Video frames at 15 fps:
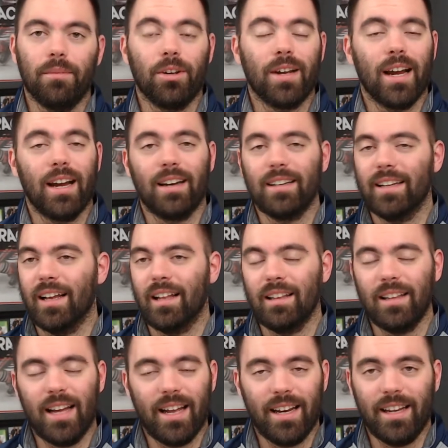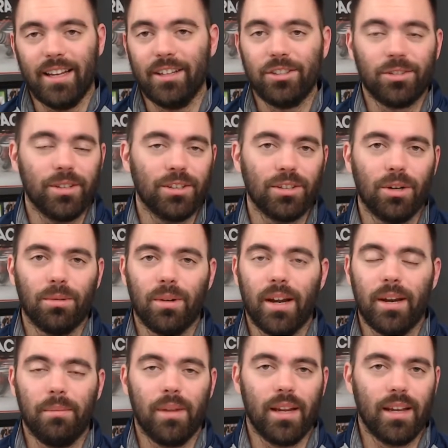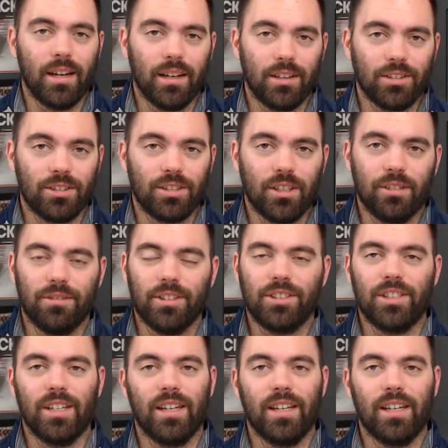You got a lot of injuries already beginning to surface.